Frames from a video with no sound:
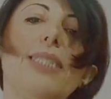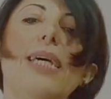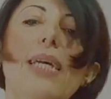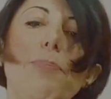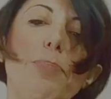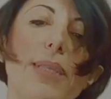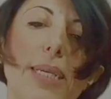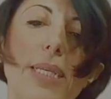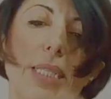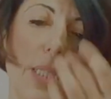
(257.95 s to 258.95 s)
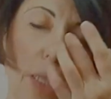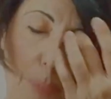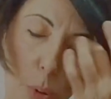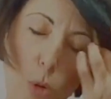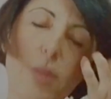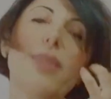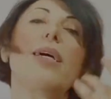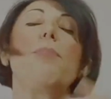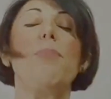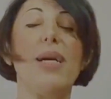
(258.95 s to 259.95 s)
then please report
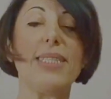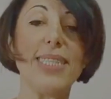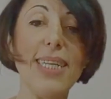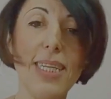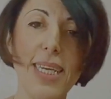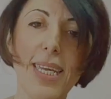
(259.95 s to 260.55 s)
them by sending